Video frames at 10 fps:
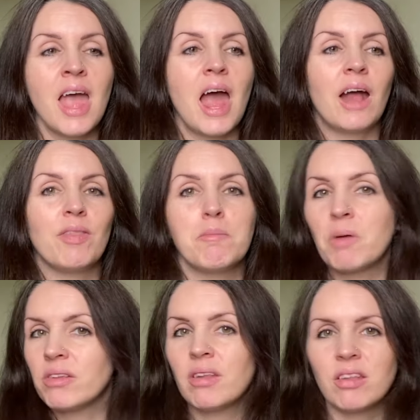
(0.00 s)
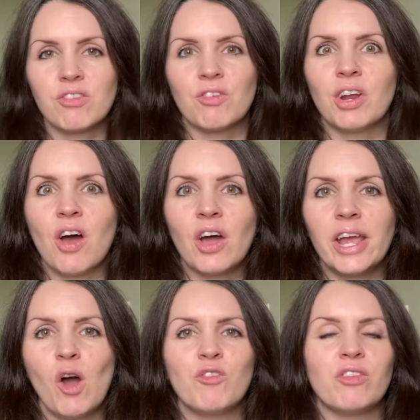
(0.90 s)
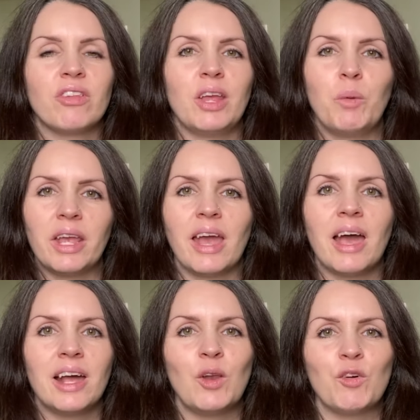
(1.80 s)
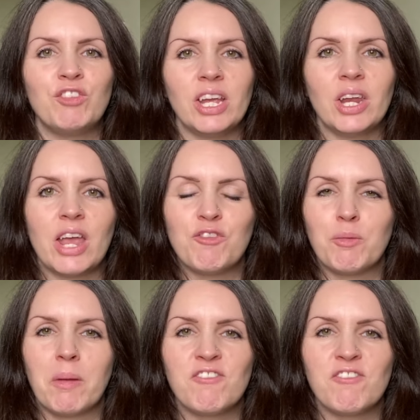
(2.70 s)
And then my sister and I, obviously we get a lot of DNA from my